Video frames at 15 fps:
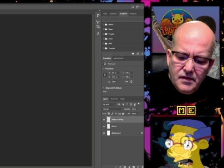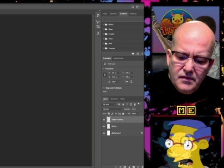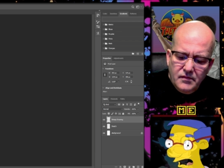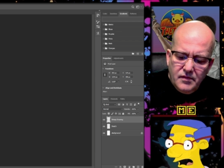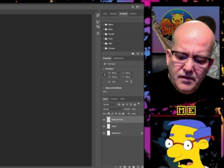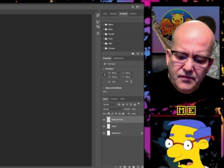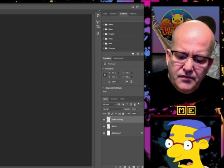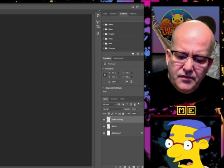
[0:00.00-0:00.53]

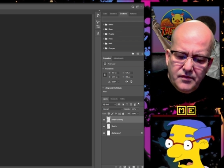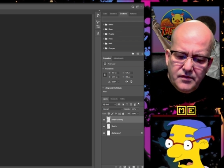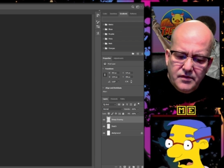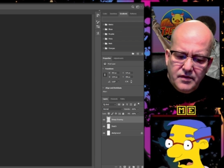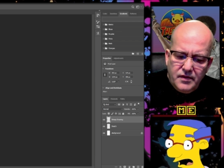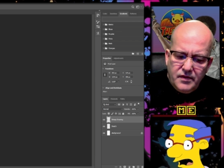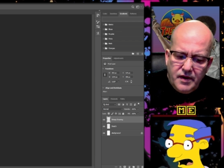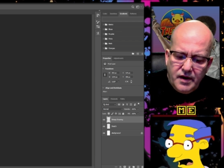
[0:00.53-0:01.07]
way further
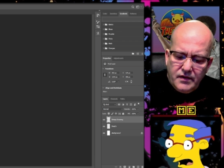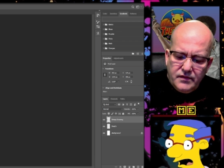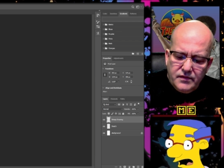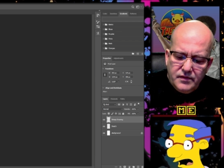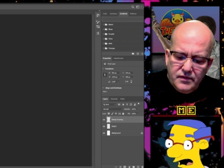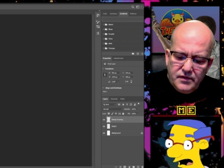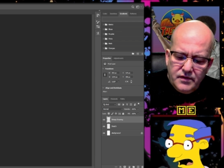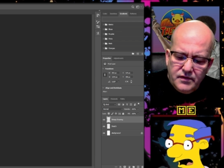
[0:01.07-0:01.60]
than that.
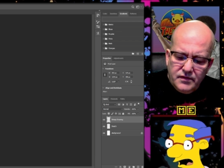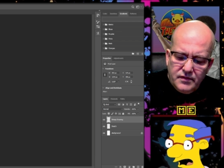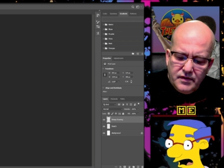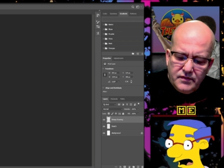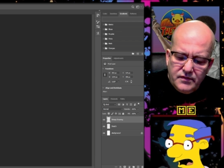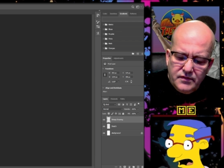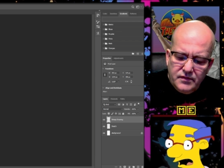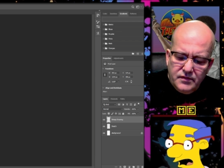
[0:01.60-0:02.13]
So this,
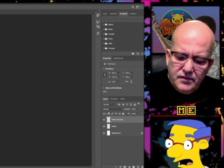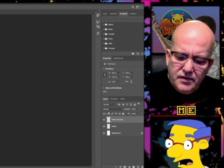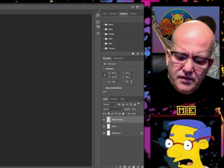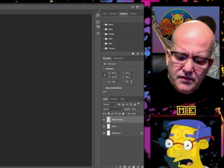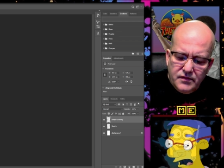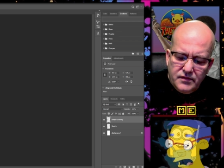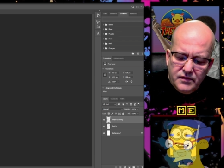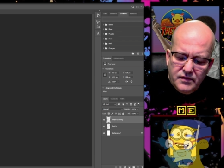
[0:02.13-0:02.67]
let's do
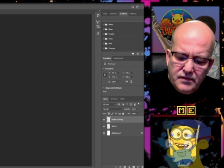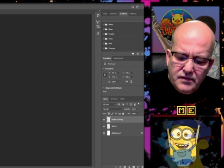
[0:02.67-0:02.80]
this.